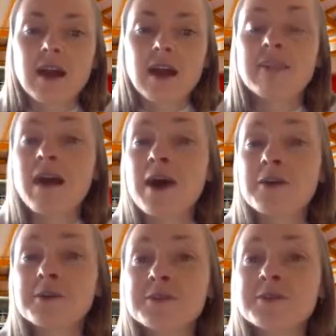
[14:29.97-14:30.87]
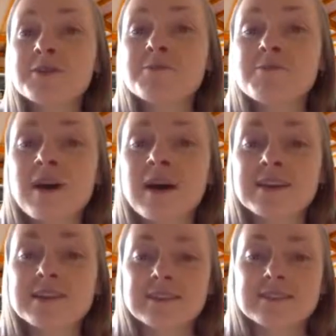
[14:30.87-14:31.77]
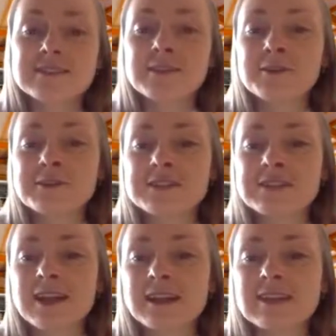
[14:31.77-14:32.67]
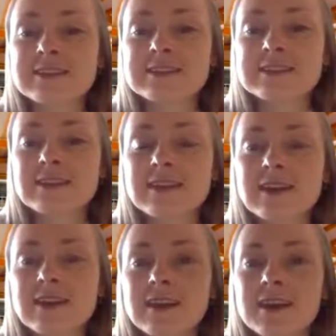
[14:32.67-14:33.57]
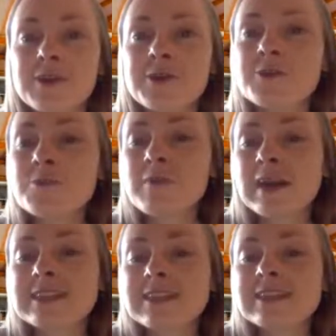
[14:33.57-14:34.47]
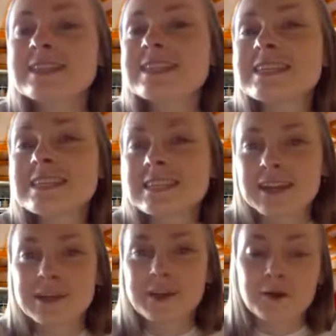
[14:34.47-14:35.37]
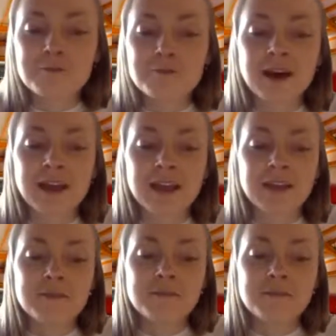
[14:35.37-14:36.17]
And how do you buy solutions like this? Who makes the decision of buying?